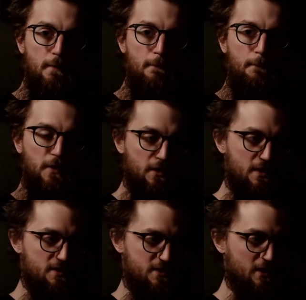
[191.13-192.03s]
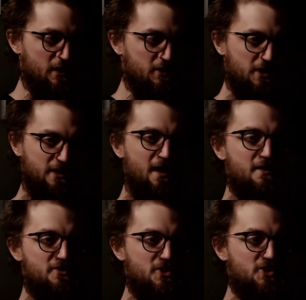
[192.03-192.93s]
Because you can't
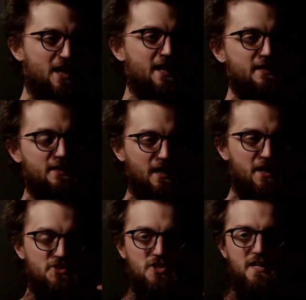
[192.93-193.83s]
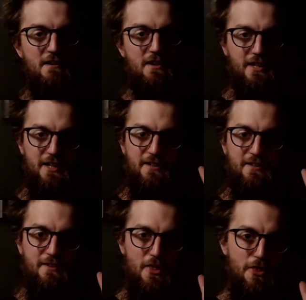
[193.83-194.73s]
just take a generic
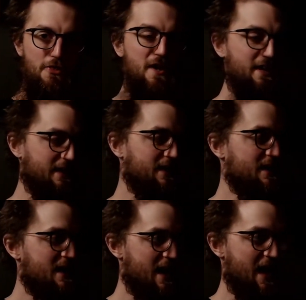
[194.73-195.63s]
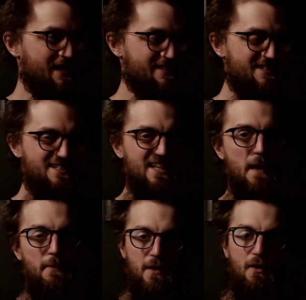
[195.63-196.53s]
thing and
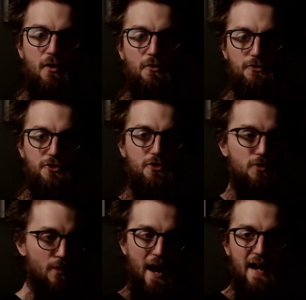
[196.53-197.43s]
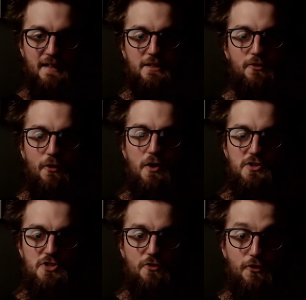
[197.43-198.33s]
slap it onto any
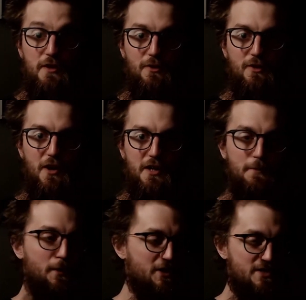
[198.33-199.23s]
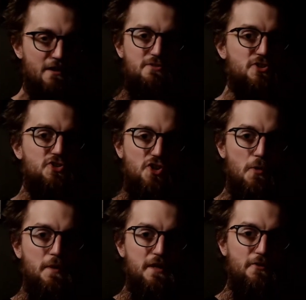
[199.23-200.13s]
device you feel like, because there are just so
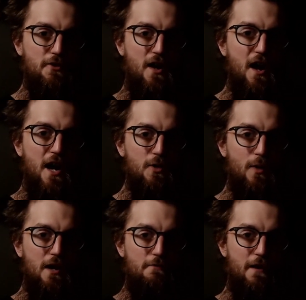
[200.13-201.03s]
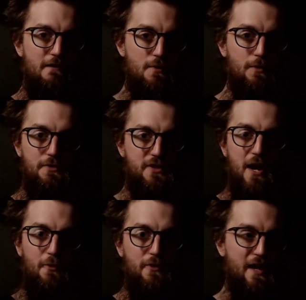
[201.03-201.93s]
many different hardware variables
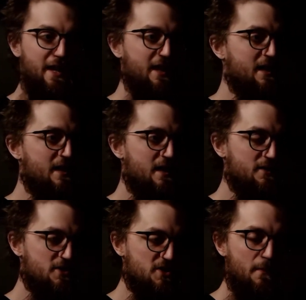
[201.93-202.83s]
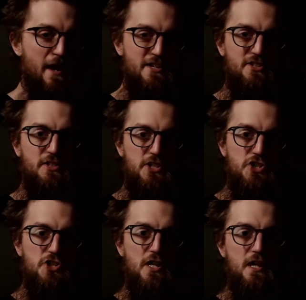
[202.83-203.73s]
out there. Just imagine the
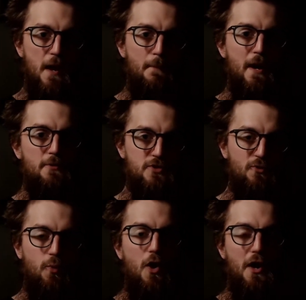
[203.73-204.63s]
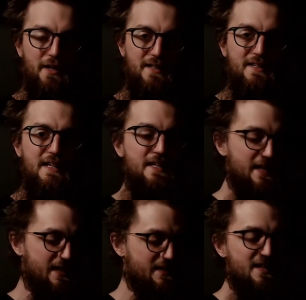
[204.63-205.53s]
sheer amount of work
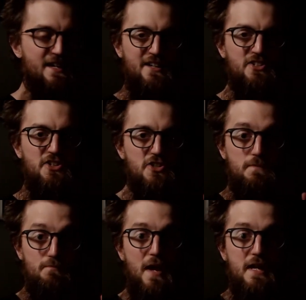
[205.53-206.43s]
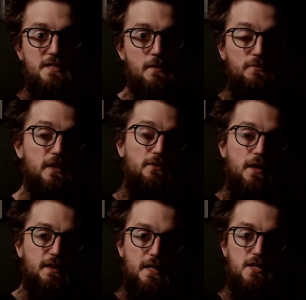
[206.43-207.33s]
needed to just make something
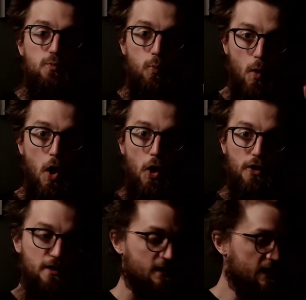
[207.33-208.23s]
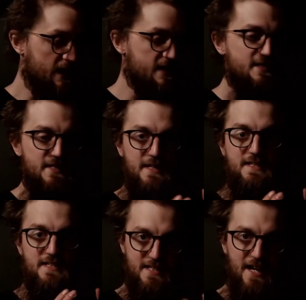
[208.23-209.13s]
like this work. It's
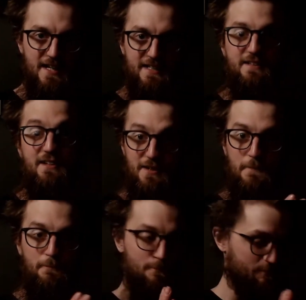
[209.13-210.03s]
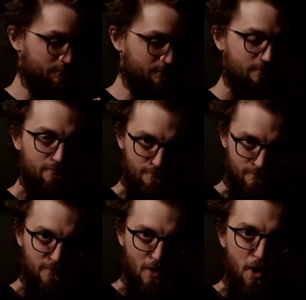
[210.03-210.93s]
insane.
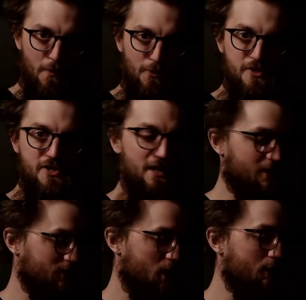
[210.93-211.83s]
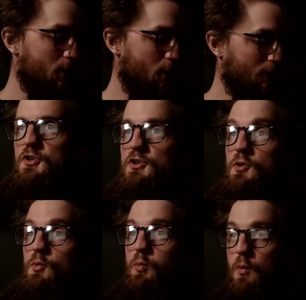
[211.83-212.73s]
I appreciate it a lot more.
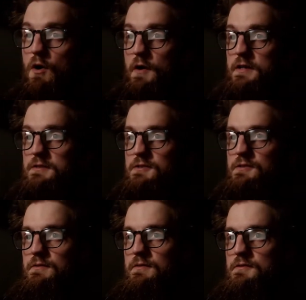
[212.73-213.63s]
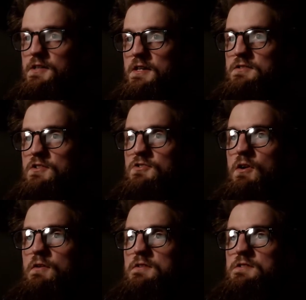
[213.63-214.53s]
Hugh White says, as
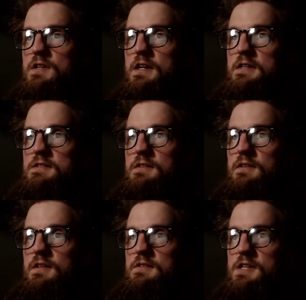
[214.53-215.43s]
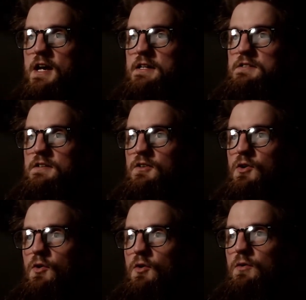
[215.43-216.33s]
long as it can text and
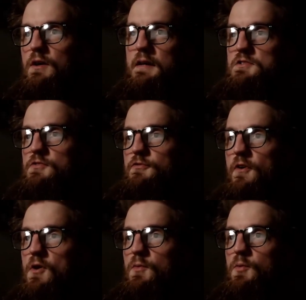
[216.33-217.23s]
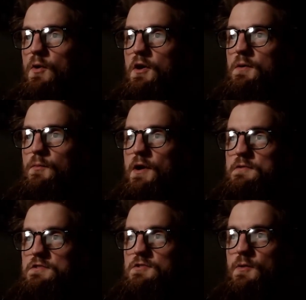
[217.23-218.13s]
call and as a phone with a working
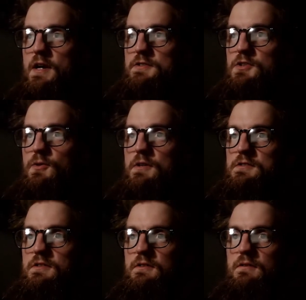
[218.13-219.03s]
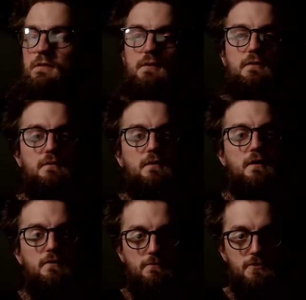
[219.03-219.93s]
browser to add to it,
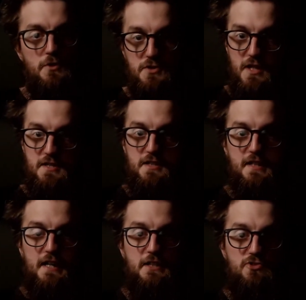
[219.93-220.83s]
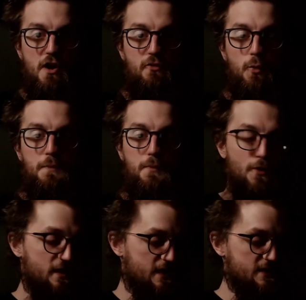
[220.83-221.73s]
using it as a daily driver would be
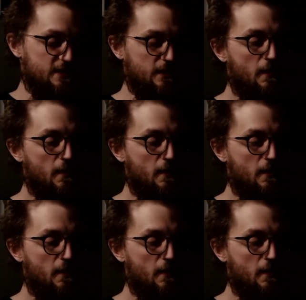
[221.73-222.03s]
pretty easy.